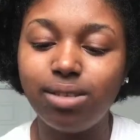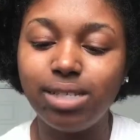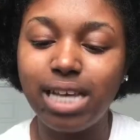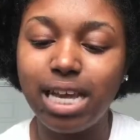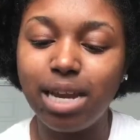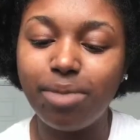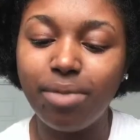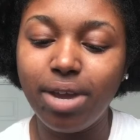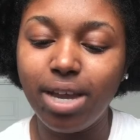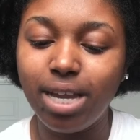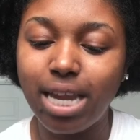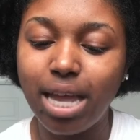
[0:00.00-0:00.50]
I was
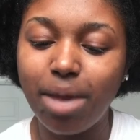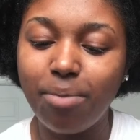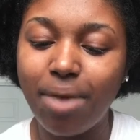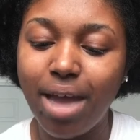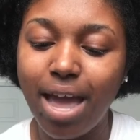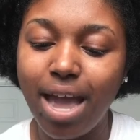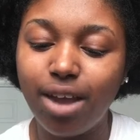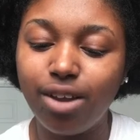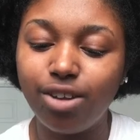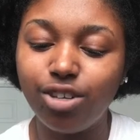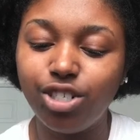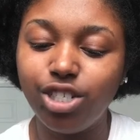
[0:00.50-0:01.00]
gotta make that
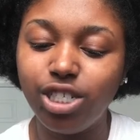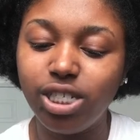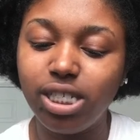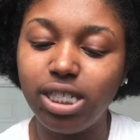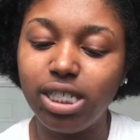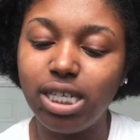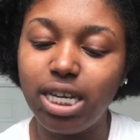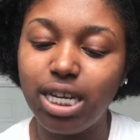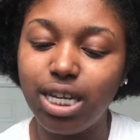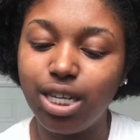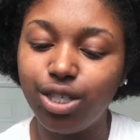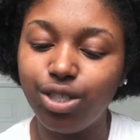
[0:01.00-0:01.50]

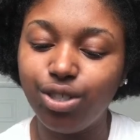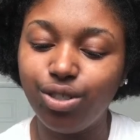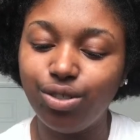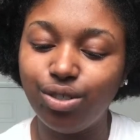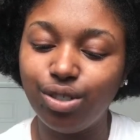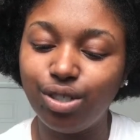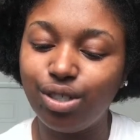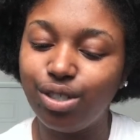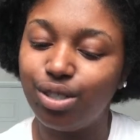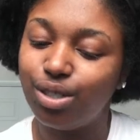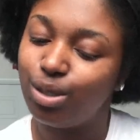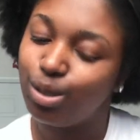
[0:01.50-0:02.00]
packaging
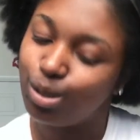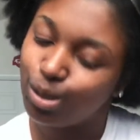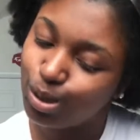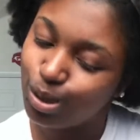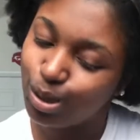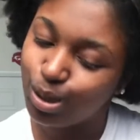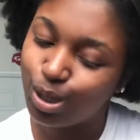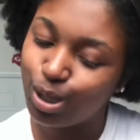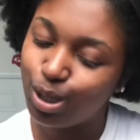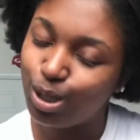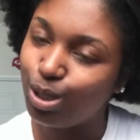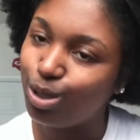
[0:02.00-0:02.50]
extra,
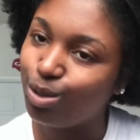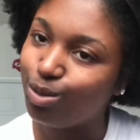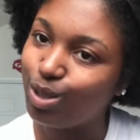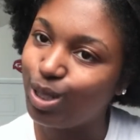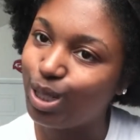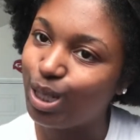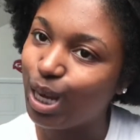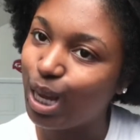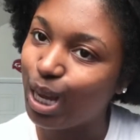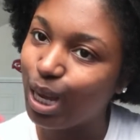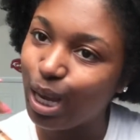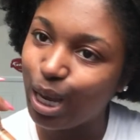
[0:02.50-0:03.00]
because you're
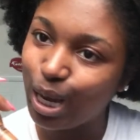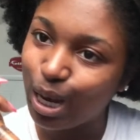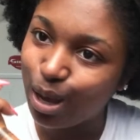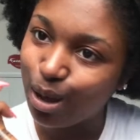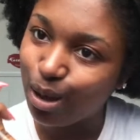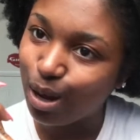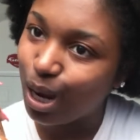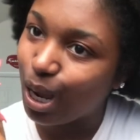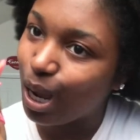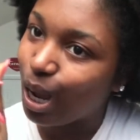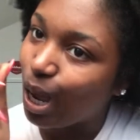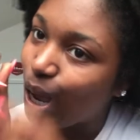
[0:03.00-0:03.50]
really not getting
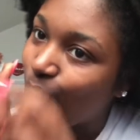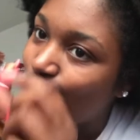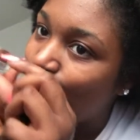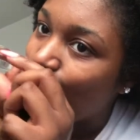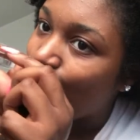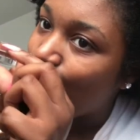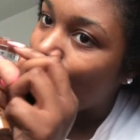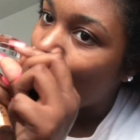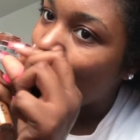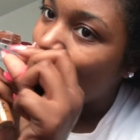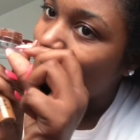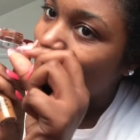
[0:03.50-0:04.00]
all that.
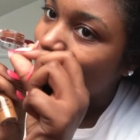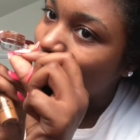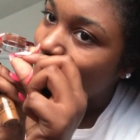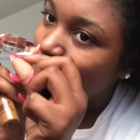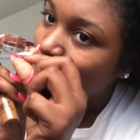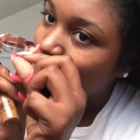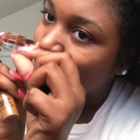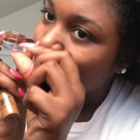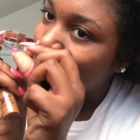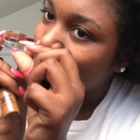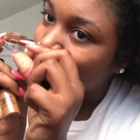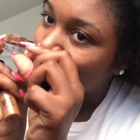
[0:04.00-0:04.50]
All this
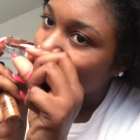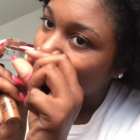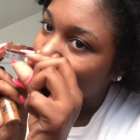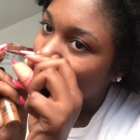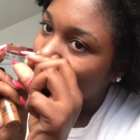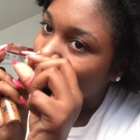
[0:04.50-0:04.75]
extra,